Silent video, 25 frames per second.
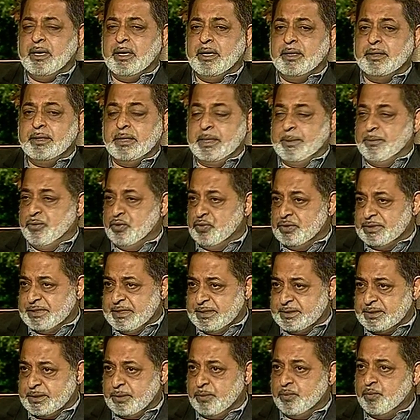Uh, the immune
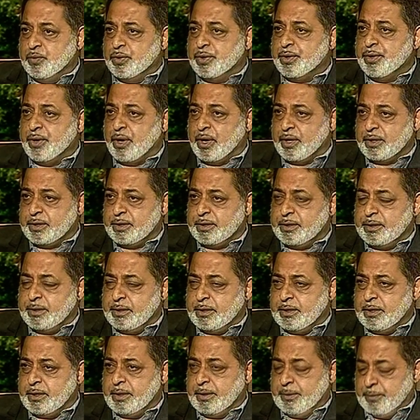system would not,
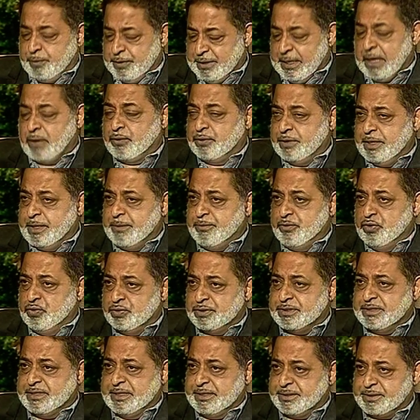uh, without the
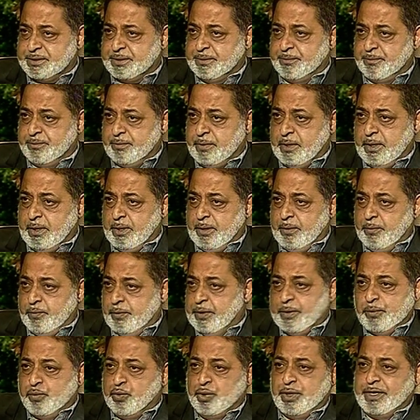immune system,
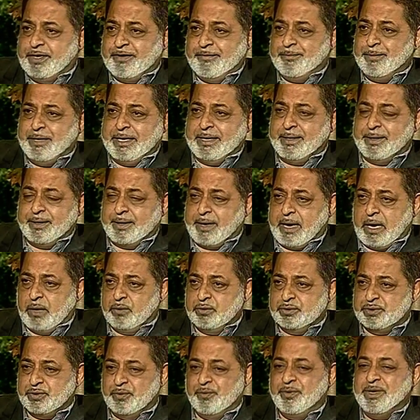we wouldn't have been
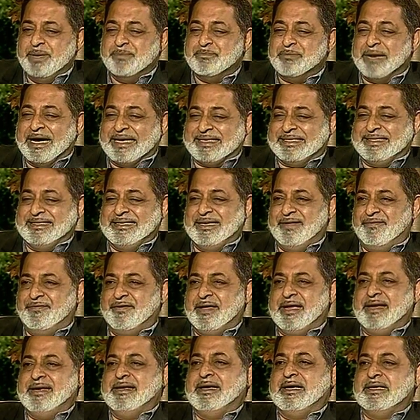around. So we must
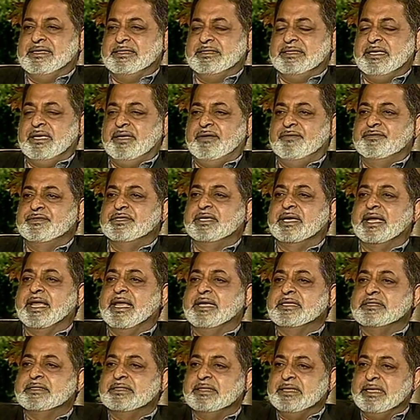defend ourselves
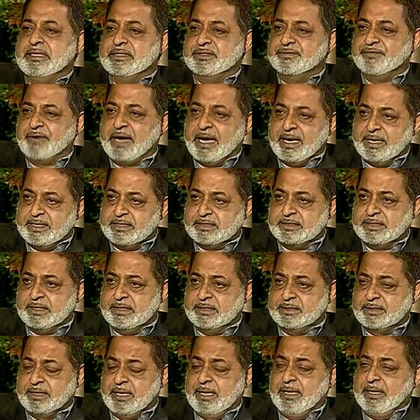against these
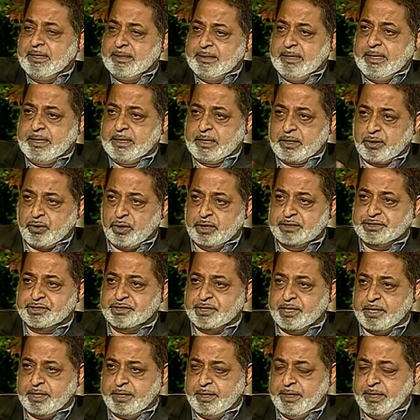viruses that are
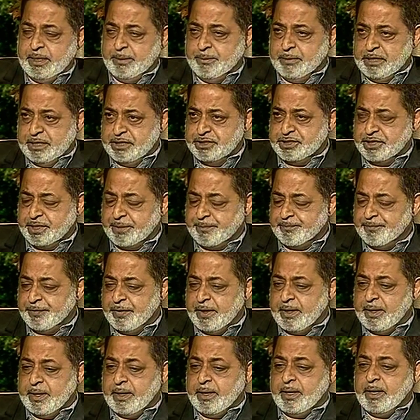constantly emerging
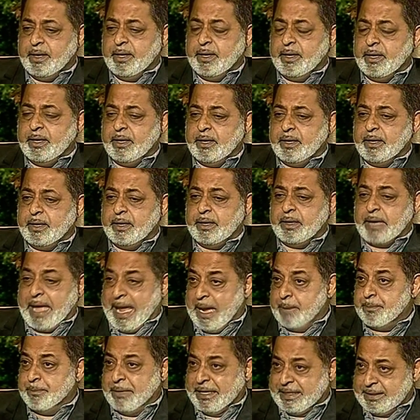uh,
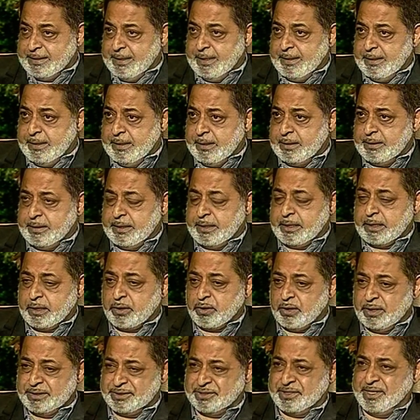and bacteria that are
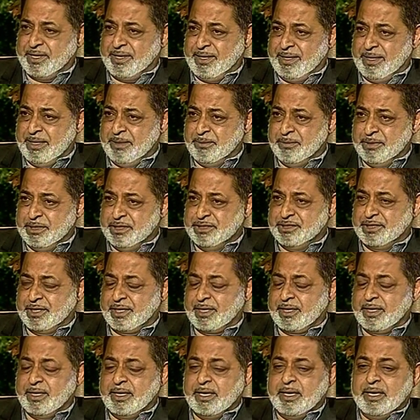constantly emerging.